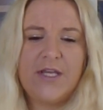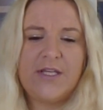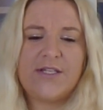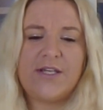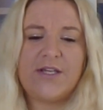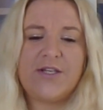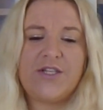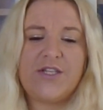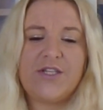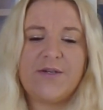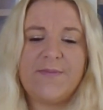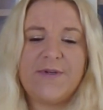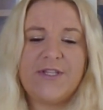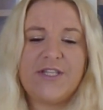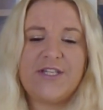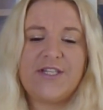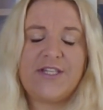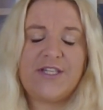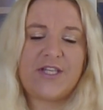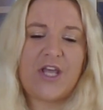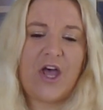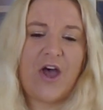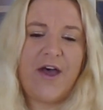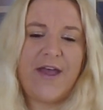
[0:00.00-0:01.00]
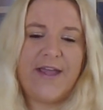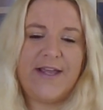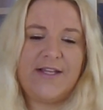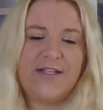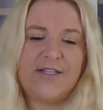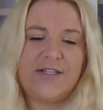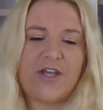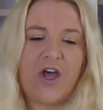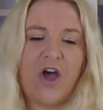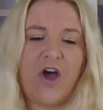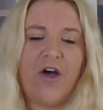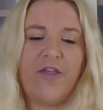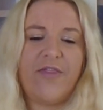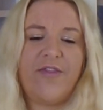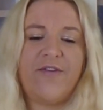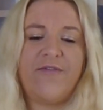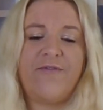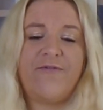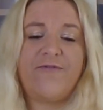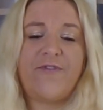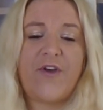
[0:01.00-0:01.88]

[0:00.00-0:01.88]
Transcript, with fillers: So some of the signs are the